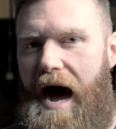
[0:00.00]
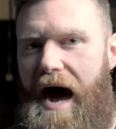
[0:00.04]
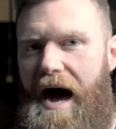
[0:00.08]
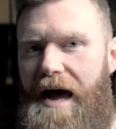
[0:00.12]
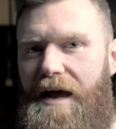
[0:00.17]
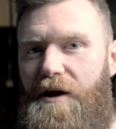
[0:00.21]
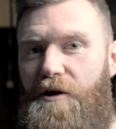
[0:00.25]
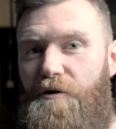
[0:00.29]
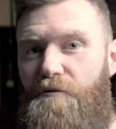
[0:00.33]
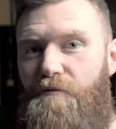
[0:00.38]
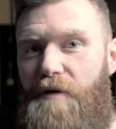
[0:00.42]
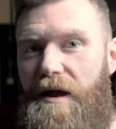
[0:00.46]

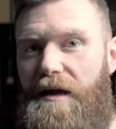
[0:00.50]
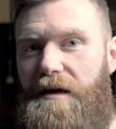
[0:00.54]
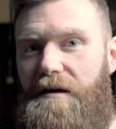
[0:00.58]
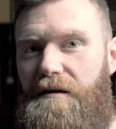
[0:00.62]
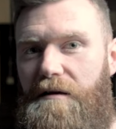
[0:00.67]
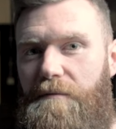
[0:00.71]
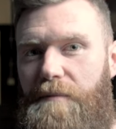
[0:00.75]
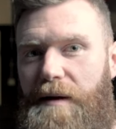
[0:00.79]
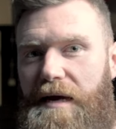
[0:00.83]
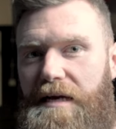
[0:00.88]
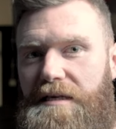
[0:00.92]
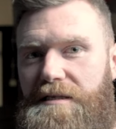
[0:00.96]
I, on a
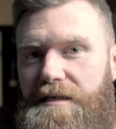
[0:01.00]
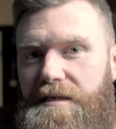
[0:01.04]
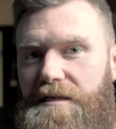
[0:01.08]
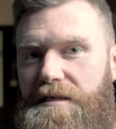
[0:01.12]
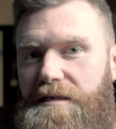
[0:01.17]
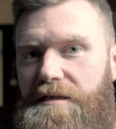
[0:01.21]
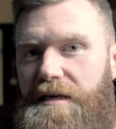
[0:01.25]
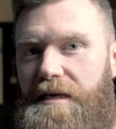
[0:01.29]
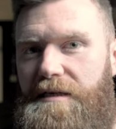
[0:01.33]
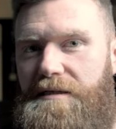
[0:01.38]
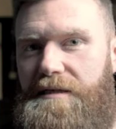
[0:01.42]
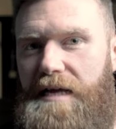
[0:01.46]
regular basis,
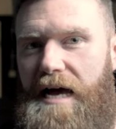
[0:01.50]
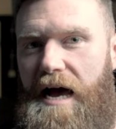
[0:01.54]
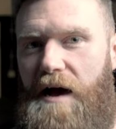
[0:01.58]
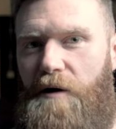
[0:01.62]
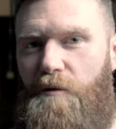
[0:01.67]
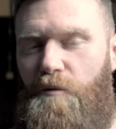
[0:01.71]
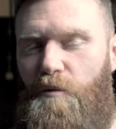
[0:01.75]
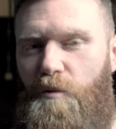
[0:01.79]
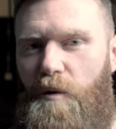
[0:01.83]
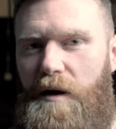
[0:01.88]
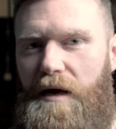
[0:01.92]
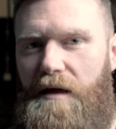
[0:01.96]
sit
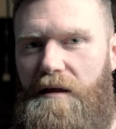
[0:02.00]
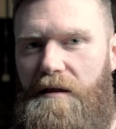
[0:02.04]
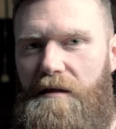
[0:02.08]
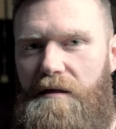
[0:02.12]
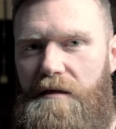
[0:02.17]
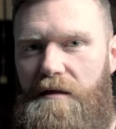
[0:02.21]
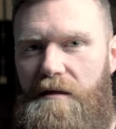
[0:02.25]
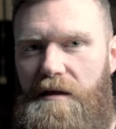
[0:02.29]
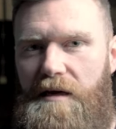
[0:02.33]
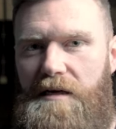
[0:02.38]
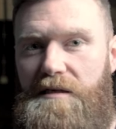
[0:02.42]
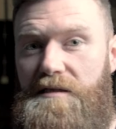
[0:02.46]
down
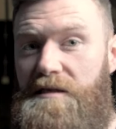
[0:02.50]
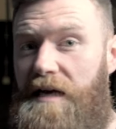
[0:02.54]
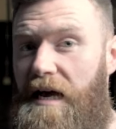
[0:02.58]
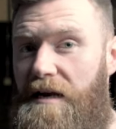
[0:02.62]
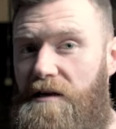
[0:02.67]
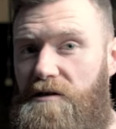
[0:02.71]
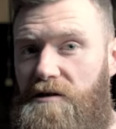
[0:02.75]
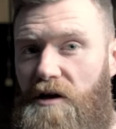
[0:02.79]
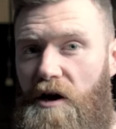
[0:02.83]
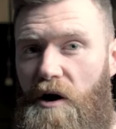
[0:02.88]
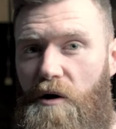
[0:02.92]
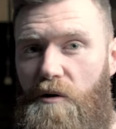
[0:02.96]
with his
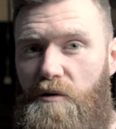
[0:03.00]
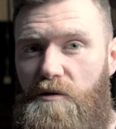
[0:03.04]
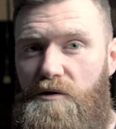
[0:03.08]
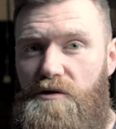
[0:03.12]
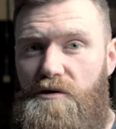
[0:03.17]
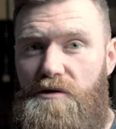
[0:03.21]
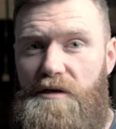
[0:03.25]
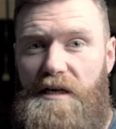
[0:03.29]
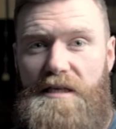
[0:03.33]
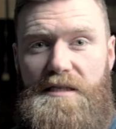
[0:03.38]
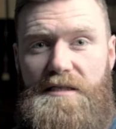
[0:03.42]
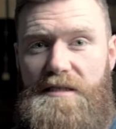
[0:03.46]
tennis
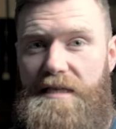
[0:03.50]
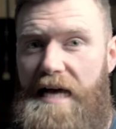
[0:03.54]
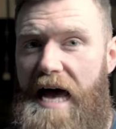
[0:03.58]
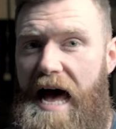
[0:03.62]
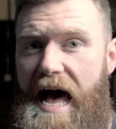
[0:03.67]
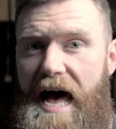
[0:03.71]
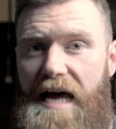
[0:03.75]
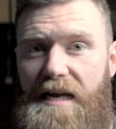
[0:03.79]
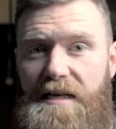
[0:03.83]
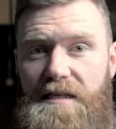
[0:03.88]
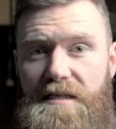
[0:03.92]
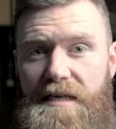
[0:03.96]
coach, his
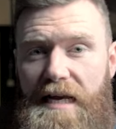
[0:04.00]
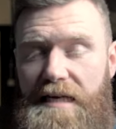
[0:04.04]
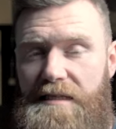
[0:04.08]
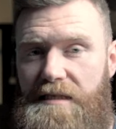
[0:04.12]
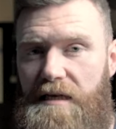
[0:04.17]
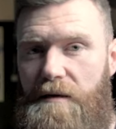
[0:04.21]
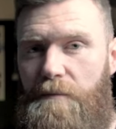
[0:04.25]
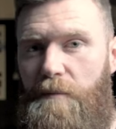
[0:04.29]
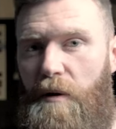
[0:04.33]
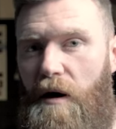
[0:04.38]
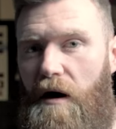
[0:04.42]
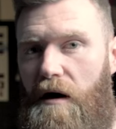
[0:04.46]
dad, his
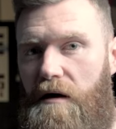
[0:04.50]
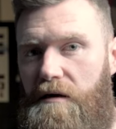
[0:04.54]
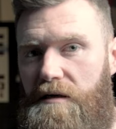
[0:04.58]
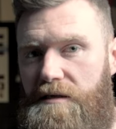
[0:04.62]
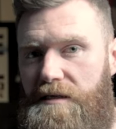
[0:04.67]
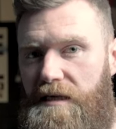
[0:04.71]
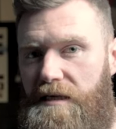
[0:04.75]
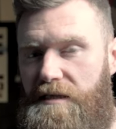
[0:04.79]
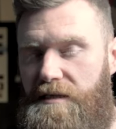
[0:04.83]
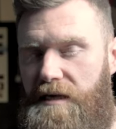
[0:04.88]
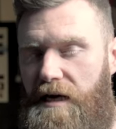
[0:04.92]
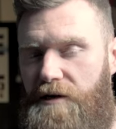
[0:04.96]
hitting
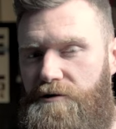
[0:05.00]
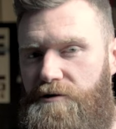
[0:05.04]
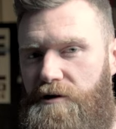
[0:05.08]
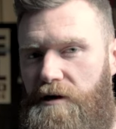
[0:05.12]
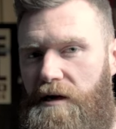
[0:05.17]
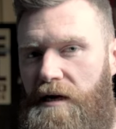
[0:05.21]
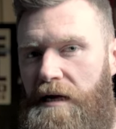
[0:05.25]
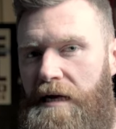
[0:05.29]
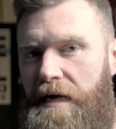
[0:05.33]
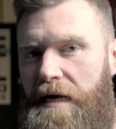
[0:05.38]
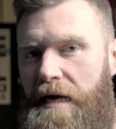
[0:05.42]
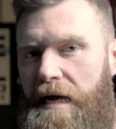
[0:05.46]
partners,
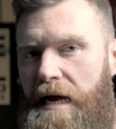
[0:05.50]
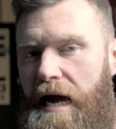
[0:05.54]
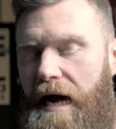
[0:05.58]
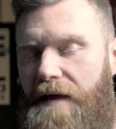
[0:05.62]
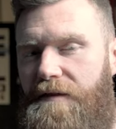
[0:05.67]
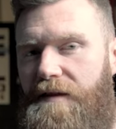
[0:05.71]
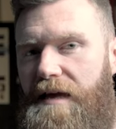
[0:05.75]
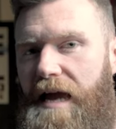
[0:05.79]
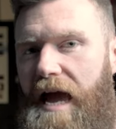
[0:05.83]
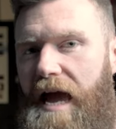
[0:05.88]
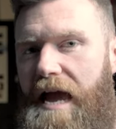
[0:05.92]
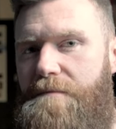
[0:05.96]
etc.,
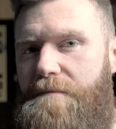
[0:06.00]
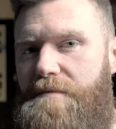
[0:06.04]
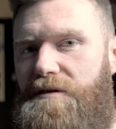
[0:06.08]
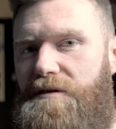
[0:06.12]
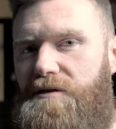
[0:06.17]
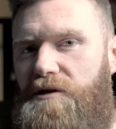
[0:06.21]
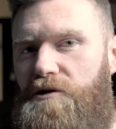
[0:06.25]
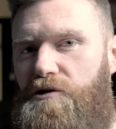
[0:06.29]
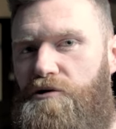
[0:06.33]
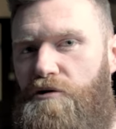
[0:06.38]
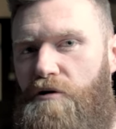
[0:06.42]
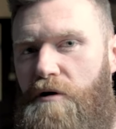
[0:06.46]
and the aim is
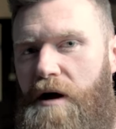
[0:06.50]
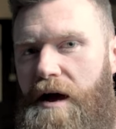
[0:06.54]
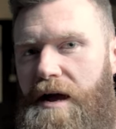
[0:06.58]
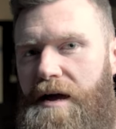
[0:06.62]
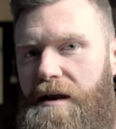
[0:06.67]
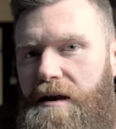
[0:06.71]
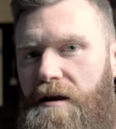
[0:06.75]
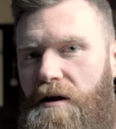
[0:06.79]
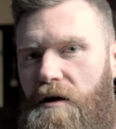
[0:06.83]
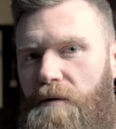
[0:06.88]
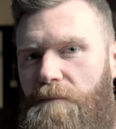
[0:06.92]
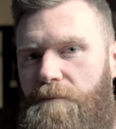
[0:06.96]
to try
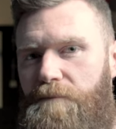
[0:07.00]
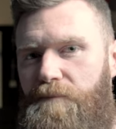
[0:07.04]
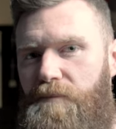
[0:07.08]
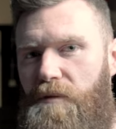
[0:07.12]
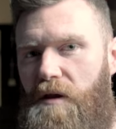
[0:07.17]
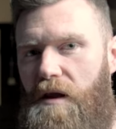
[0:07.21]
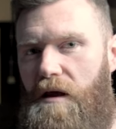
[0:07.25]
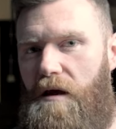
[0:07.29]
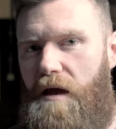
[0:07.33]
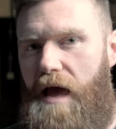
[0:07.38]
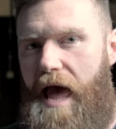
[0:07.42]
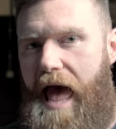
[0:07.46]
and
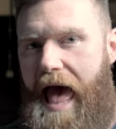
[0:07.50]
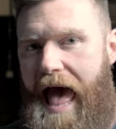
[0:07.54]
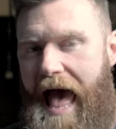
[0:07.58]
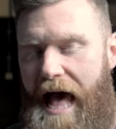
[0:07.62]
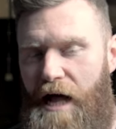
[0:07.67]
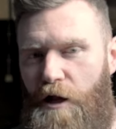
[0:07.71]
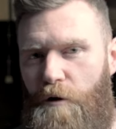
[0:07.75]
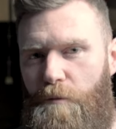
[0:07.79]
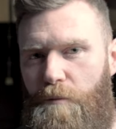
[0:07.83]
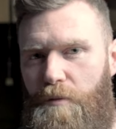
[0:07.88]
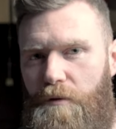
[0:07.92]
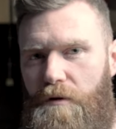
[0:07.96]

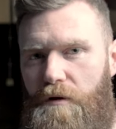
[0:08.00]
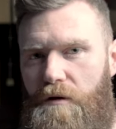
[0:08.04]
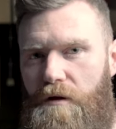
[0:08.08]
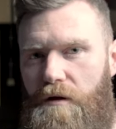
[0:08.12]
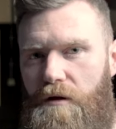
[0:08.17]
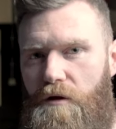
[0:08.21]
help